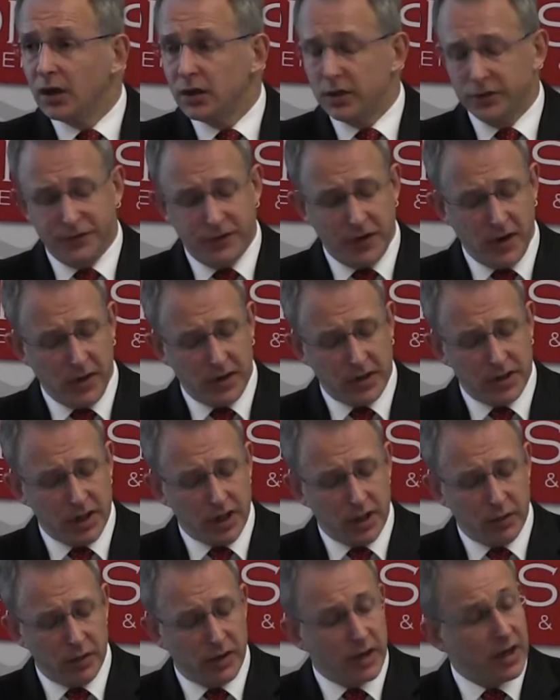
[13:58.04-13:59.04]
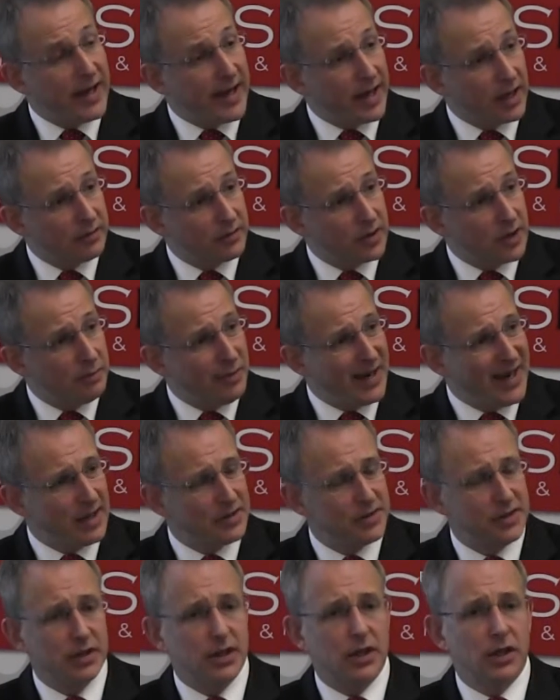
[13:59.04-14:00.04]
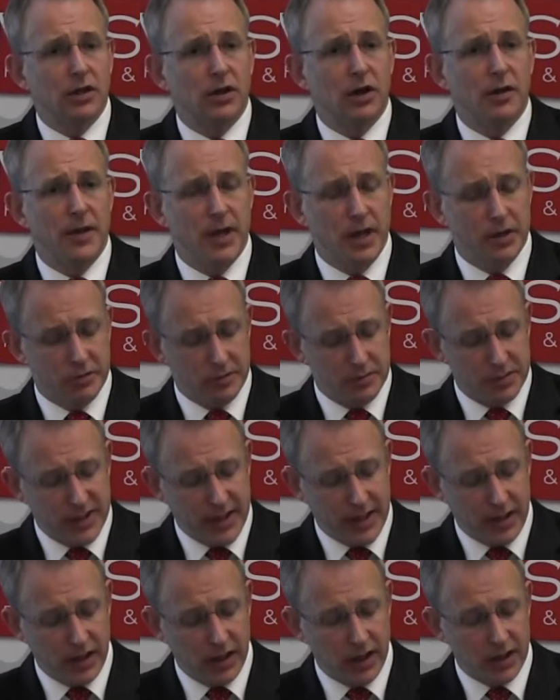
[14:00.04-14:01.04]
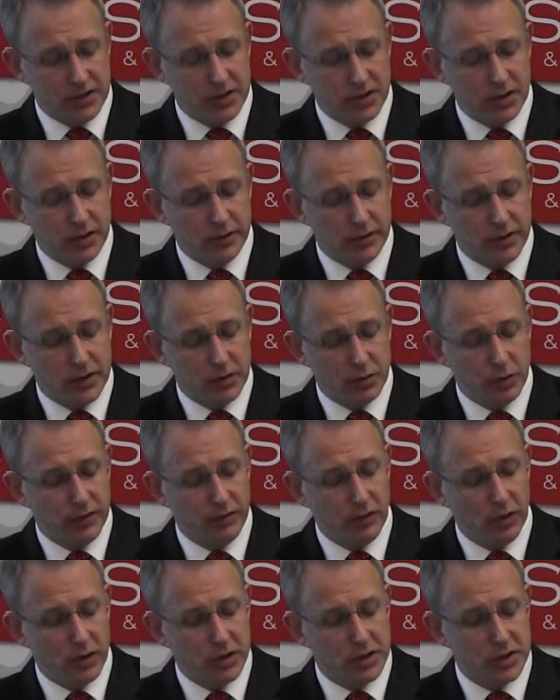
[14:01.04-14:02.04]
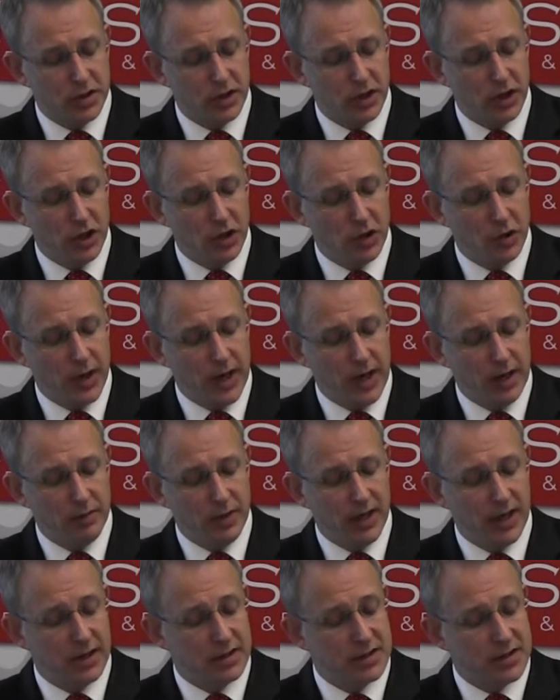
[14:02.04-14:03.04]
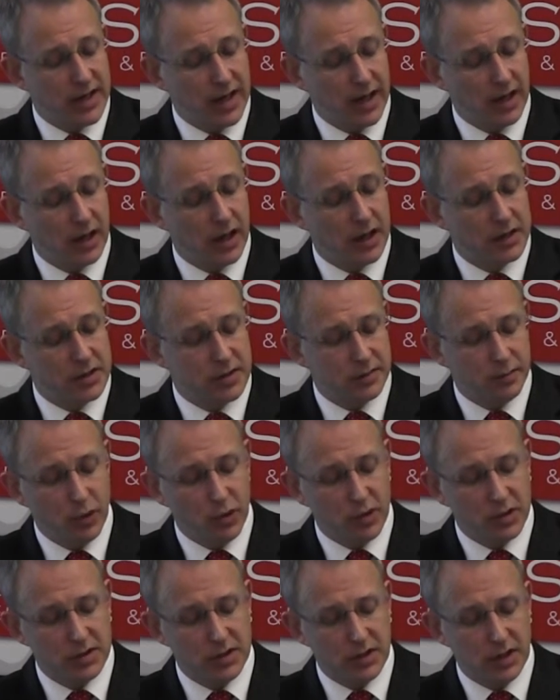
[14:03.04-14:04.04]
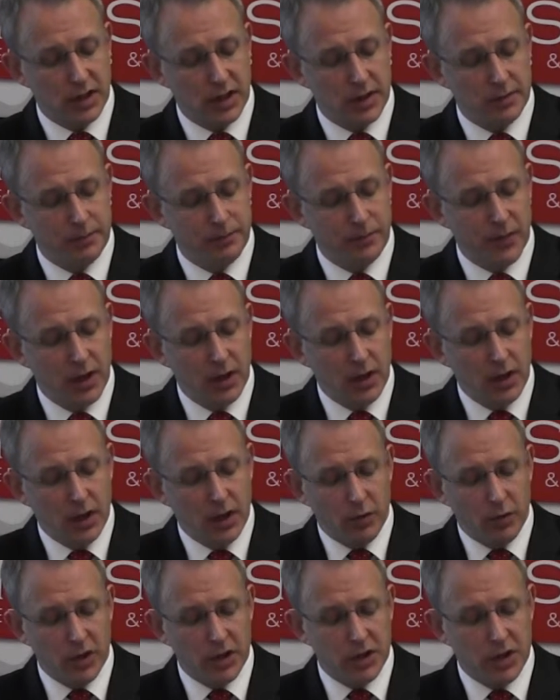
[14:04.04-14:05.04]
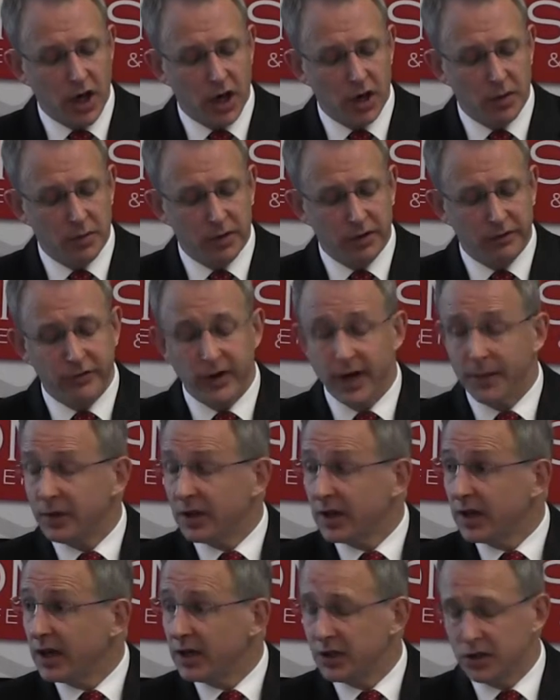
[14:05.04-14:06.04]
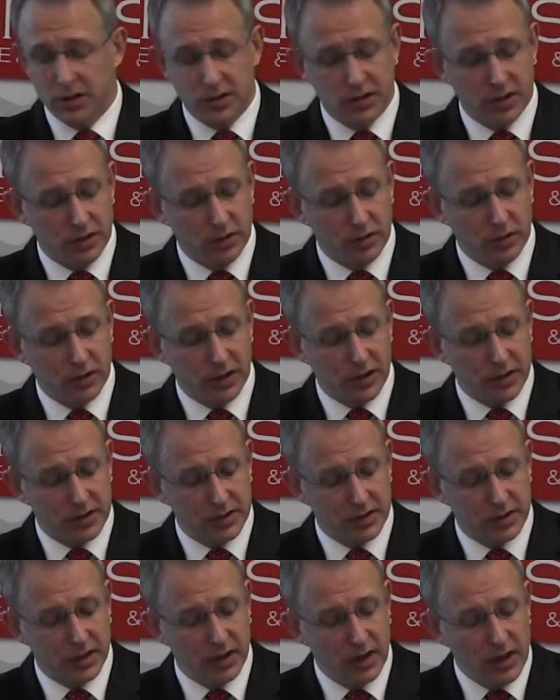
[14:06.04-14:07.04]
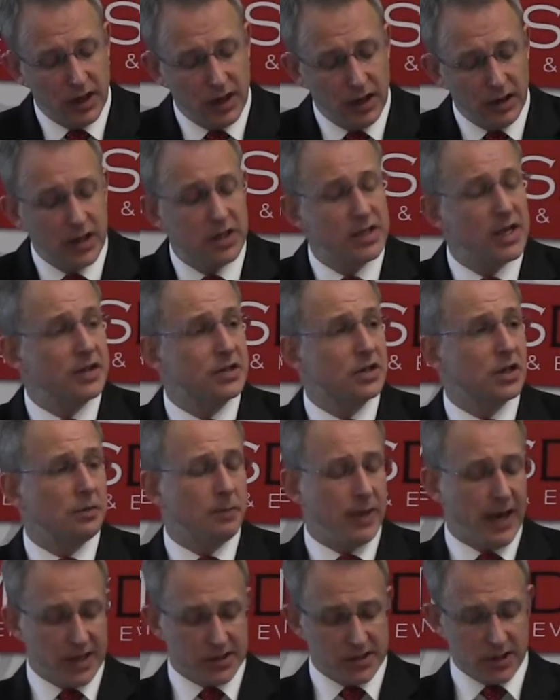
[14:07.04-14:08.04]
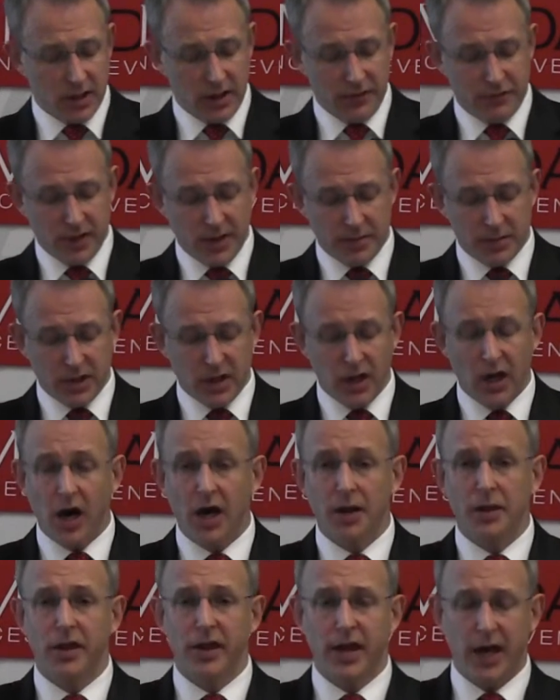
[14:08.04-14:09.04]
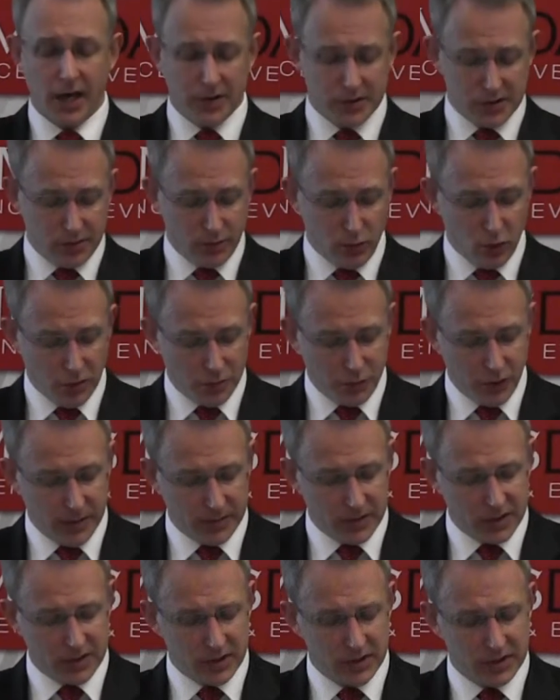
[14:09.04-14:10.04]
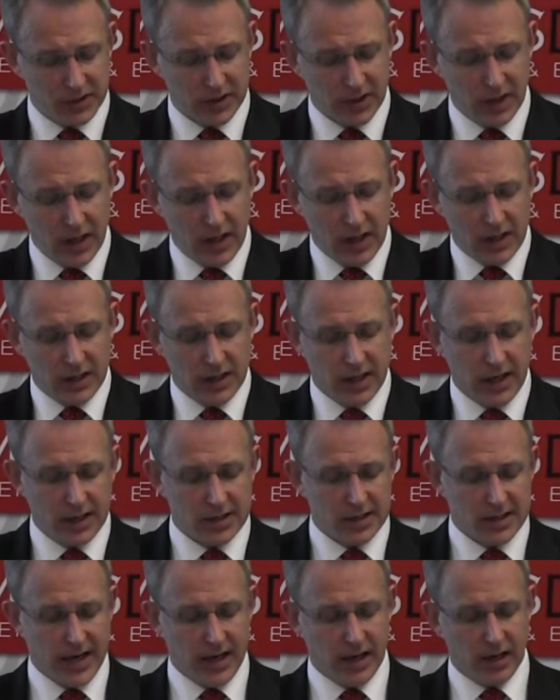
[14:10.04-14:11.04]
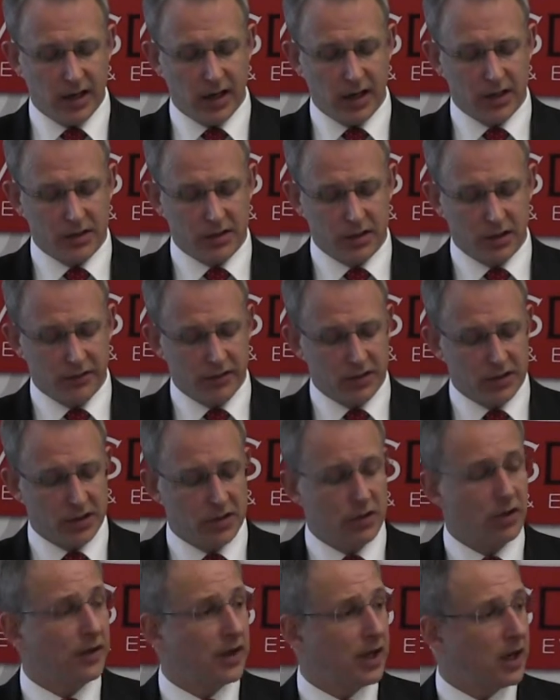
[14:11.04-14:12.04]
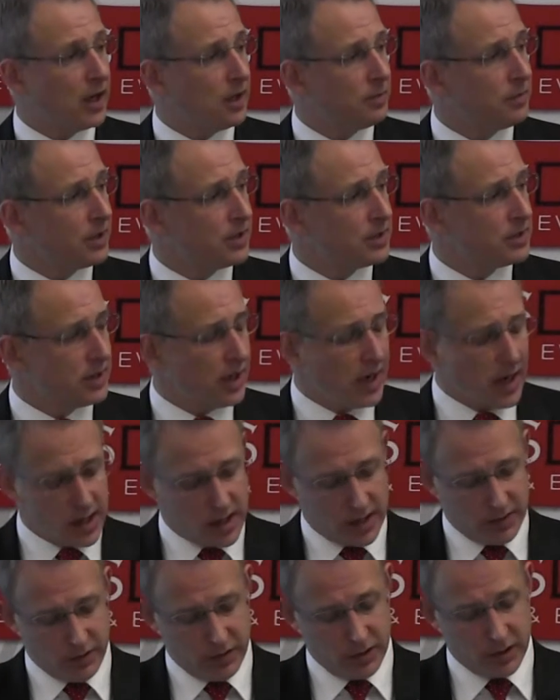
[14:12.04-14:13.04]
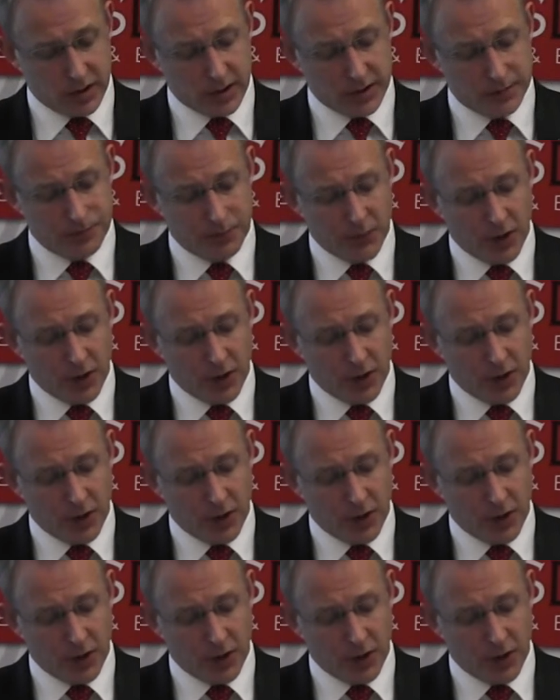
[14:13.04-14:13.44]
To further deal with the lack of capacity on the interim satellite service, we've launched the new NBN Satellite Support Scheme, which opened for applications in August. This has capacity for up to 9,000 more premises to get satellite services on the IP Star network.